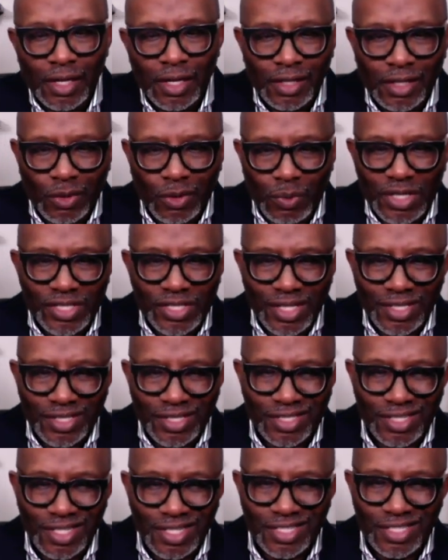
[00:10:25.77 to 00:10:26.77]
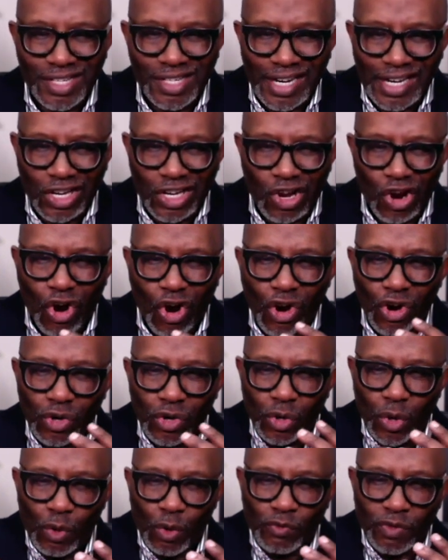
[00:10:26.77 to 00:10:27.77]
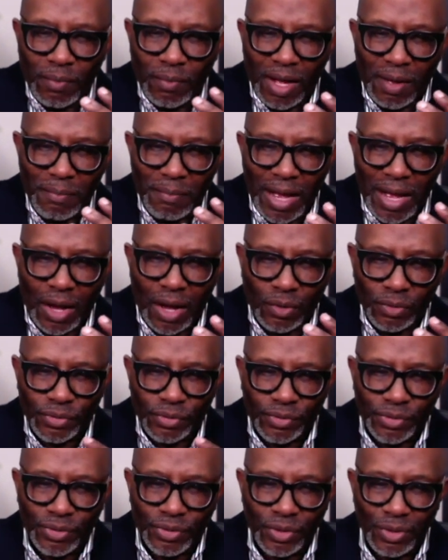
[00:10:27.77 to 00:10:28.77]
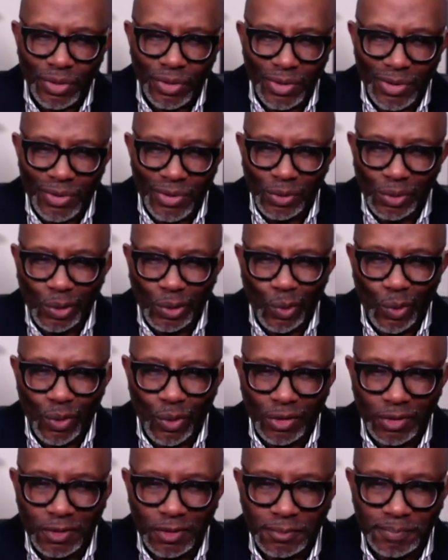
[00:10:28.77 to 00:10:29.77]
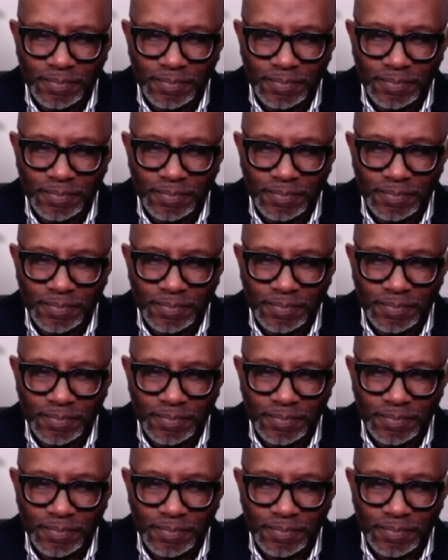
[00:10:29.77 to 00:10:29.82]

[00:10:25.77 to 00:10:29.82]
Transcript: Look what it says. It says, Set a guard over my mouth, O Lord.